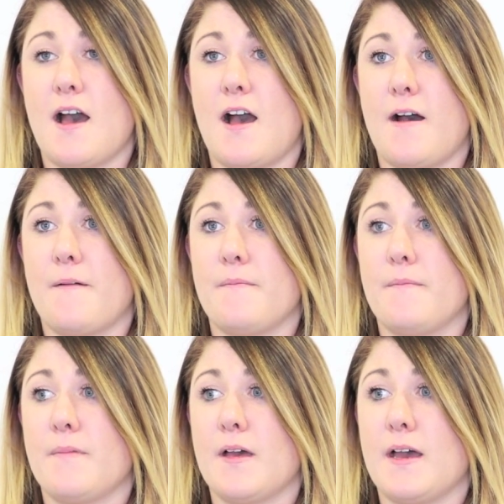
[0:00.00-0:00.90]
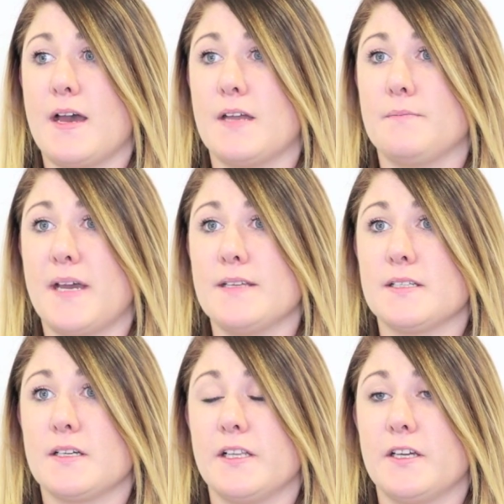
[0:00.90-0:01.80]
and
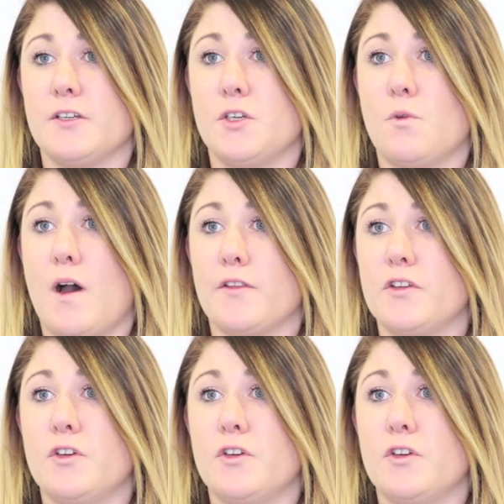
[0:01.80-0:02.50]
basically you are the